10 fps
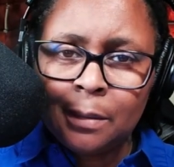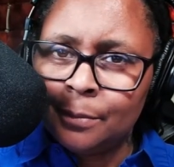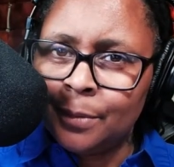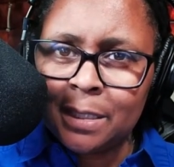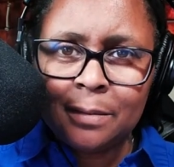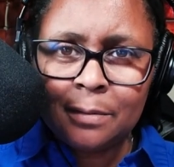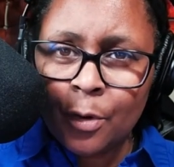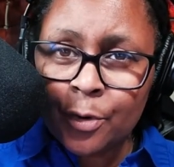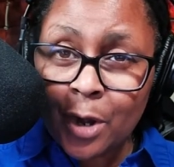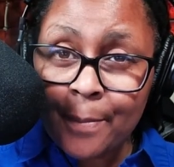But
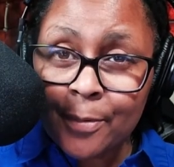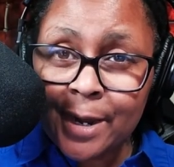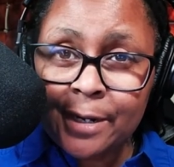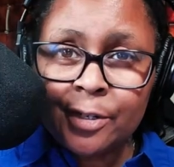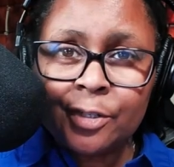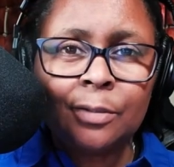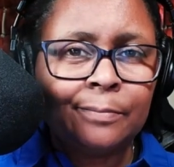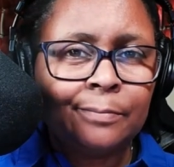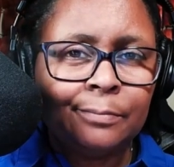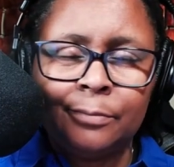owner operators,
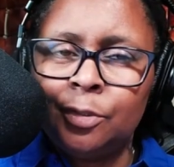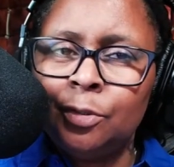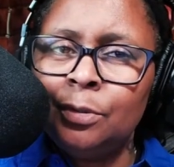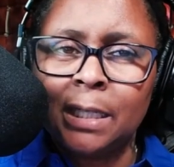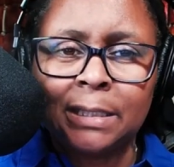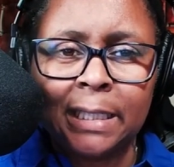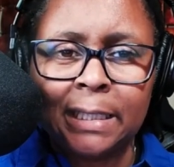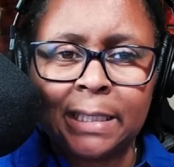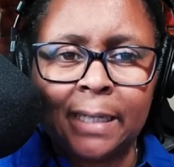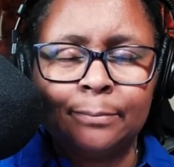do not take
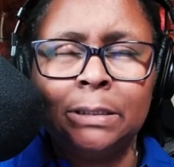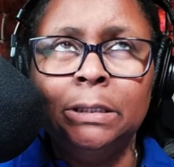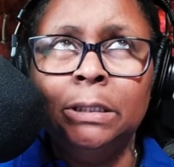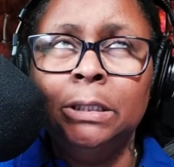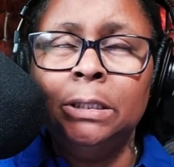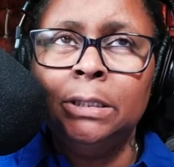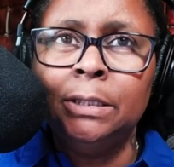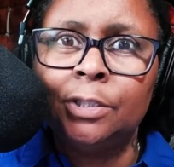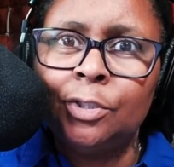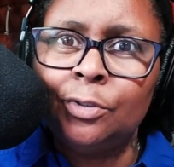that.
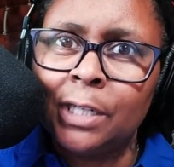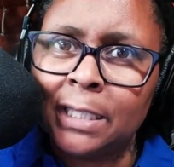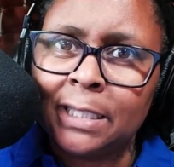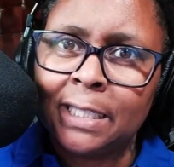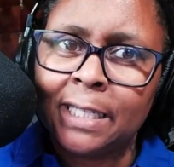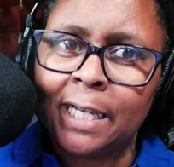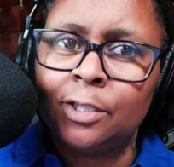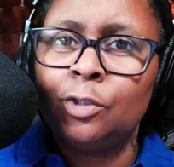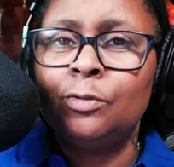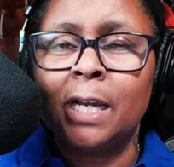Please do not take that.
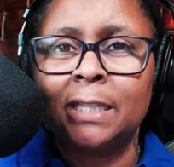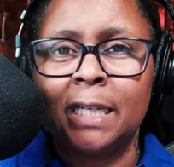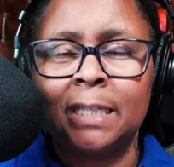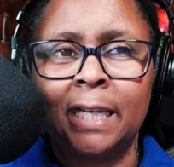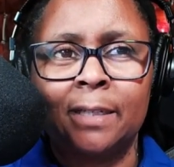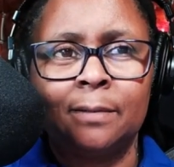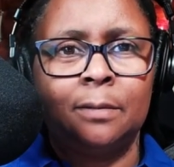Do not take that.